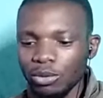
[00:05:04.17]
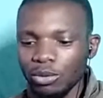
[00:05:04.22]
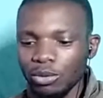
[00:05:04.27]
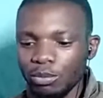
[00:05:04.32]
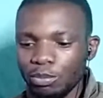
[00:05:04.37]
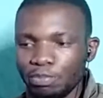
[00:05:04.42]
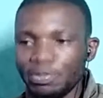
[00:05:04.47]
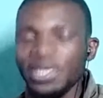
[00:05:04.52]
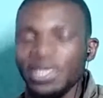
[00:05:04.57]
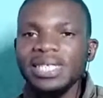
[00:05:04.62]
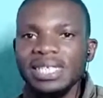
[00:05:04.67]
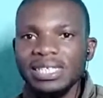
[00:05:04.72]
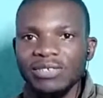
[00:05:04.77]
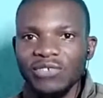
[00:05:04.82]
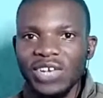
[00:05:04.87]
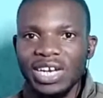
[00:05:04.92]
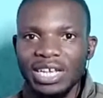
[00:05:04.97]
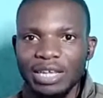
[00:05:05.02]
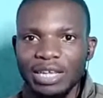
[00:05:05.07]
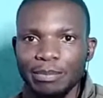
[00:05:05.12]
peace is
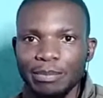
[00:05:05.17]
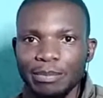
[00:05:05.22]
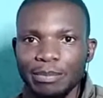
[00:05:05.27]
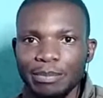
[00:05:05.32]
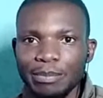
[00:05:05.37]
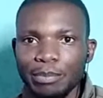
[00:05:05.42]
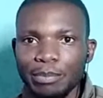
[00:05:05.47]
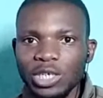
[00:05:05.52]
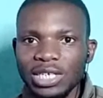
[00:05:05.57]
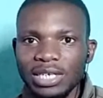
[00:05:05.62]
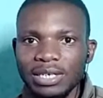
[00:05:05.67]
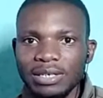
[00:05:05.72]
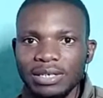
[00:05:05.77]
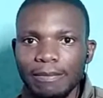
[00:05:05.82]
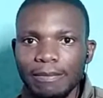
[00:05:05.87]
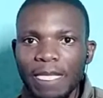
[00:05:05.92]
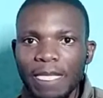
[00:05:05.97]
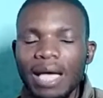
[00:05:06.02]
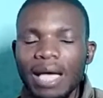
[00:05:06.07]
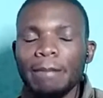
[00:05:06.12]
very important,
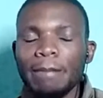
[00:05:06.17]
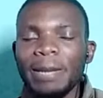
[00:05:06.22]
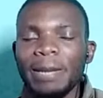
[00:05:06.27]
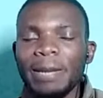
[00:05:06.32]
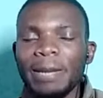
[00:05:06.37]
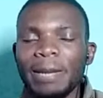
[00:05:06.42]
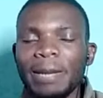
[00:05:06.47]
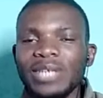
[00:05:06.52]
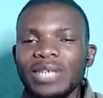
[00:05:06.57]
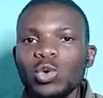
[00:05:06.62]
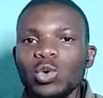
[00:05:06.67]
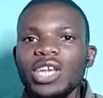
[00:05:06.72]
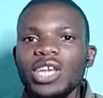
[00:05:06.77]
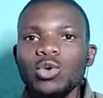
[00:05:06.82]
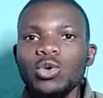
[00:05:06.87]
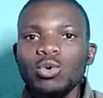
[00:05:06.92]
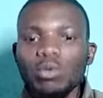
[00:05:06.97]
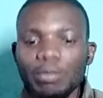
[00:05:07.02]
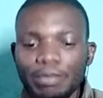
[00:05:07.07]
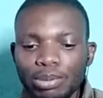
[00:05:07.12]
but when
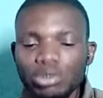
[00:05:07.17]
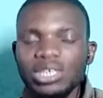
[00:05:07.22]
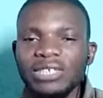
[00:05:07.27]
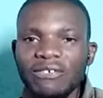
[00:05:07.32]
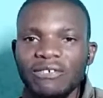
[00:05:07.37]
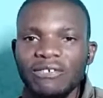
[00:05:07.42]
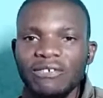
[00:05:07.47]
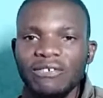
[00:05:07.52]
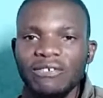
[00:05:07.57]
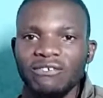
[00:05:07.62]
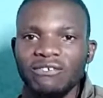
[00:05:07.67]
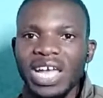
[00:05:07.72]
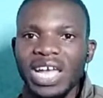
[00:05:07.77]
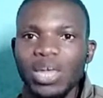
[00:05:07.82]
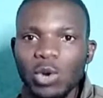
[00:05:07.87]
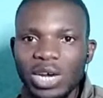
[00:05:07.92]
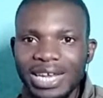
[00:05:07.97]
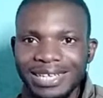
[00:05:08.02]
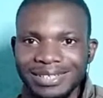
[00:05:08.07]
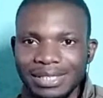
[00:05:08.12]
you put
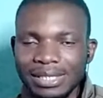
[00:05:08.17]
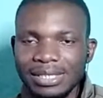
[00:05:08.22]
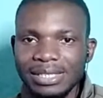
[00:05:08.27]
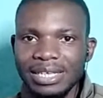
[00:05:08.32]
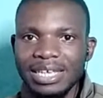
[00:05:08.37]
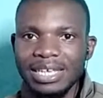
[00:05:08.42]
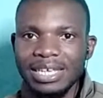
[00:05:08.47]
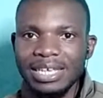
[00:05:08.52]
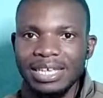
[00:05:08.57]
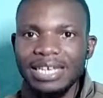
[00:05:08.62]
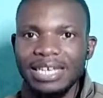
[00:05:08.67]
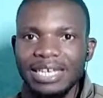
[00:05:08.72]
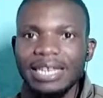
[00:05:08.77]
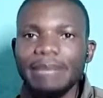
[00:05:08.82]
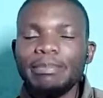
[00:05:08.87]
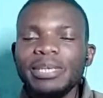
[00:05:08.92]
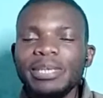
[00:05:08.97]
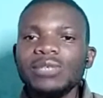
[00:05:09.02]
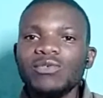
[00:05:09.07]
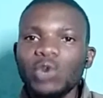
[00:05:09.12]
violence in a
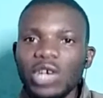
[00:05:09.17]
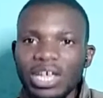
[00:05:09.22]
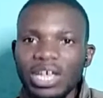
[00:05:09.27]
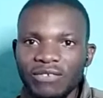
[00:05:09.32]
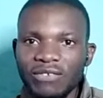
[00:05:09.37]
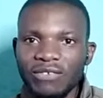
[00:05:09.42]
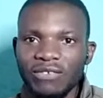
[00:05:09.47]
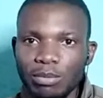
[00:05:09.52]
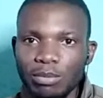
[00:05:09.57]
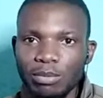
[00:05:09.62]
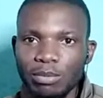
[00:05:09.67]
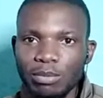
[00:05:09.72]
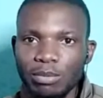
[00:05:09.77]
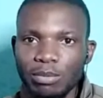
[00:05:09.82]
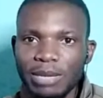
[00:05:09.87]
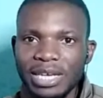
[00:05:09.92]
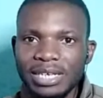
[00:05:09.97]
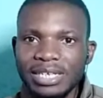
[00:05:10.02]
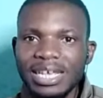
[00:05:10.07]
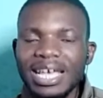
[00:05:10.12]
peaceful environment,
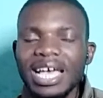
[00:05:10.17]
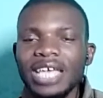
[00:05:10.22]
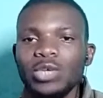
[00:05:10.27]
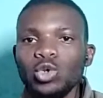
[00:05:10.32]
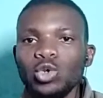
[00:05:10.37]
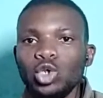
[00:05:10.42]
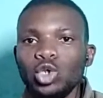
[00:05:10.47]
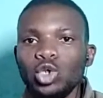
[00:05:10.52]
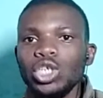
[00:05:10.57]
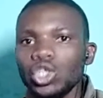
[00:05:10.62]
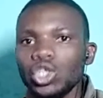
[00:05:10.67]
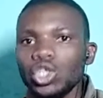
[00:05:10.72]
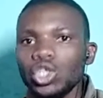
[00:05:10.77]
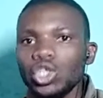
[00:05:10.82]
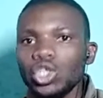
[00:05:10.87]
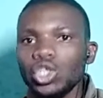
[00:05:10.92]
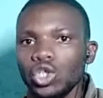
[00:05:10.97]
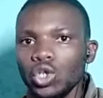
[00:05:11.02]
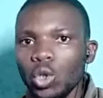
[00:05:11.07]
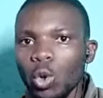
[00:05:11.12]
you don't
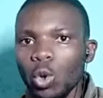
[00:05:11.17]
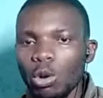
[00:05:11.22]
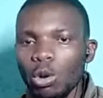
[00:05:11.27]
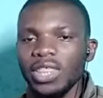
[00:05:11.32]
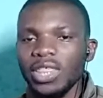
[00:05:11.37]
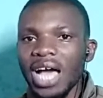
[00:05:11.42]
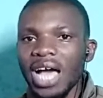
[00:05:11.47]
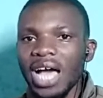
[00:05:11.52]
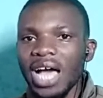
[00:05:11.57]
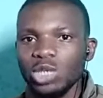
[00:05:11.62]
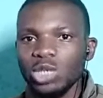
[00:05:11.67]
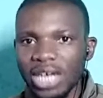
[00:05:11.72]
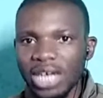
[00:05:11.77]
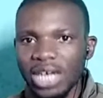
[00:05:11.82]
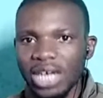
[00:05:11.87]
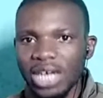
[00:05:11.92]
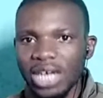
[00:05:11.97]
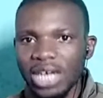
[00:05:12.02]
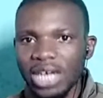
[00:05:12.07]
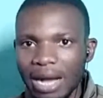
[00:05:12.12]
know the
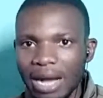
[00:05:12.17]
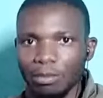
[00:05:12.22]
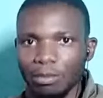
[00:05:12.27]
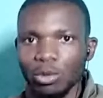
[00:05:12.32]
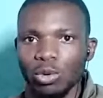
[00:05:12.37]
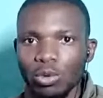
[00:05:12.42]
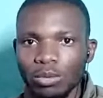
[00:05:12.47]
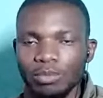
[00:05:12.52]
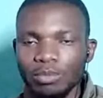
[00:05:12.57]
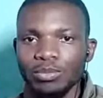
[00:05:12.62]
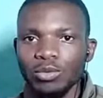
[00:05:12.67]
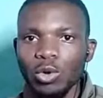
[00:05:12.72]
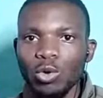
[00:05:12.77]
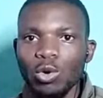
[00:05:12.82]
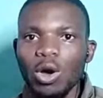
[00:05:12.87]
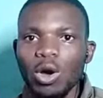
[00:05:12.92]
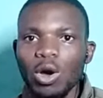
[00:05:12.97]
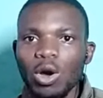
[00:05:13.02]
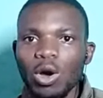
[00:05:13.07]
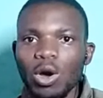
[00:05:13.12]
outcome,
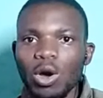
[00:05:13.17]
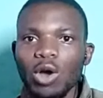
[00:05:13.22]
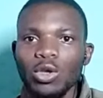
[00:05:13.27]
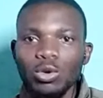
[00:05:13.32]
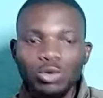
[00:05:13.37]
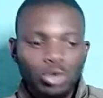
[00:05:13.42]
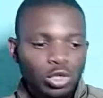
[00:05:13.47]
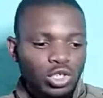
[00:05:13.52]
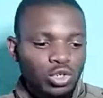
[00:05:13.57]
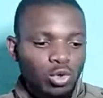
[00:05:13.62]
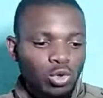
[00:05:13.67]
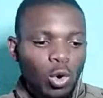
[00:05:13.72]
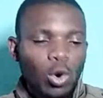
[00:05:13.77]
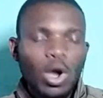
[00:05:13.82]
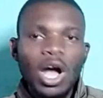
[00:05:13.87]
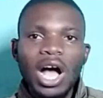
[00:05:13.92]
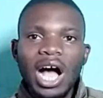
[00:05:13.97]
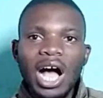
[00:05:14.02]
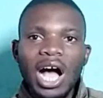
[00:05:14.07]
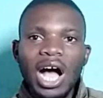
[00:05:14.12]
or you don't know
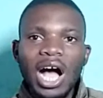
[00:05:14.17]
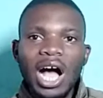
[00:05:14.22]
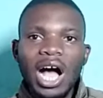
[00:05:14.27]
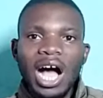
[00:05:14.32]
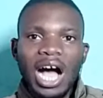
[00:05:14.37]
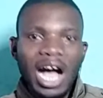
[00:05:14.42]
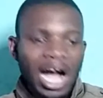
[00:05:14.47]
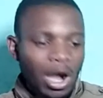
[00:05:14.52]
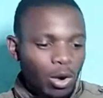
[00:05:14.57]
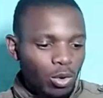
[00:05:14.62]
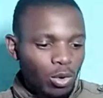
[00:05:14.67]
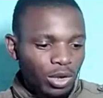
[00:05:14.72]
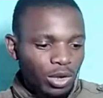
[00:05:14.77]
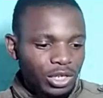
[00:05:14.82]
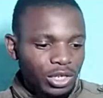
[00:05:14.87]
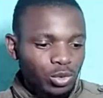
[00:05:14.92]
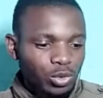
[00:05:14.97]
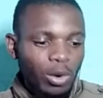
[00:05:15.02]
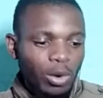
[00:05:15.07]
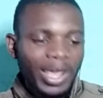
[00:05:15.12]
how
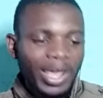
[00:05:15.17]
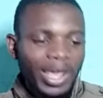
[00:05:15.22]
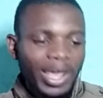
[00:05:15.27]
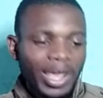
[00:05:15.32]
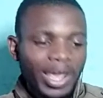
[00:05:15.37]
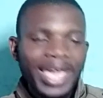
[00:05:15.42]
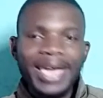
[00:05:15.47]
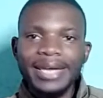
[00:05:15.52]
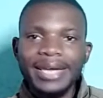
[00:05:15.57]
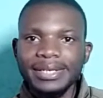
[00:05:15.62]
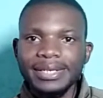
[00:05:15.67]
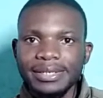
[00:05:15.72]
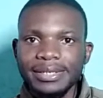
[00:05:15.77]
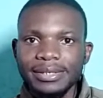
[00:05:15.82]
it will end.